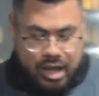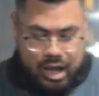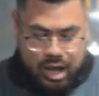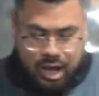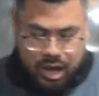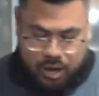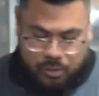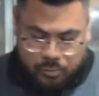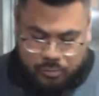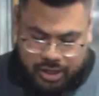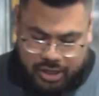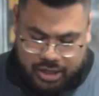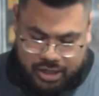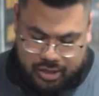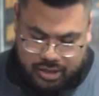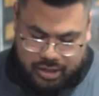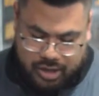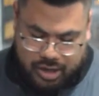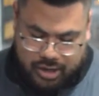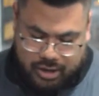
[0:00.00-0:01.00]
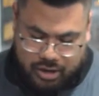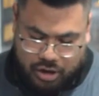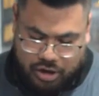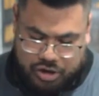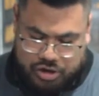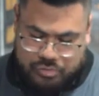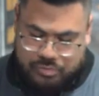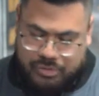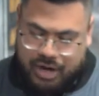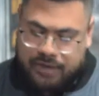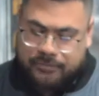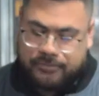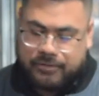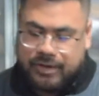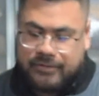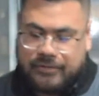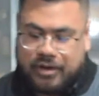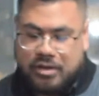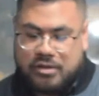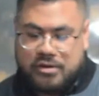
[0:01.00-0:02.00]
Uh, when it, are you mindful
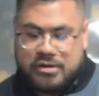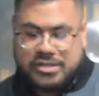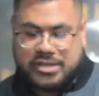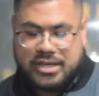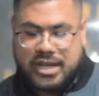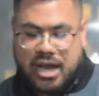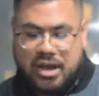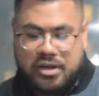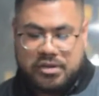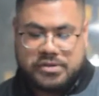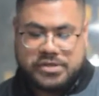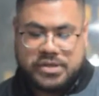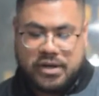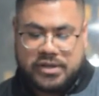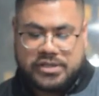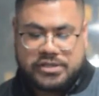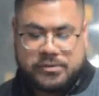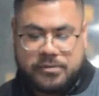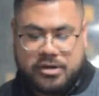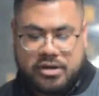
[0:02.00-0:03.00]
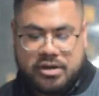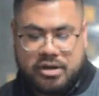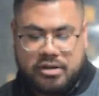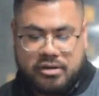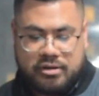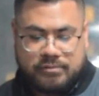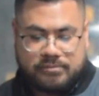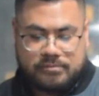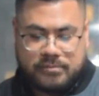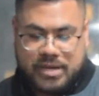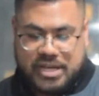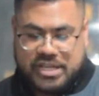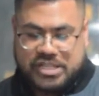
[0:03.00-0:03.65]
of others and how you talk to one another, mm.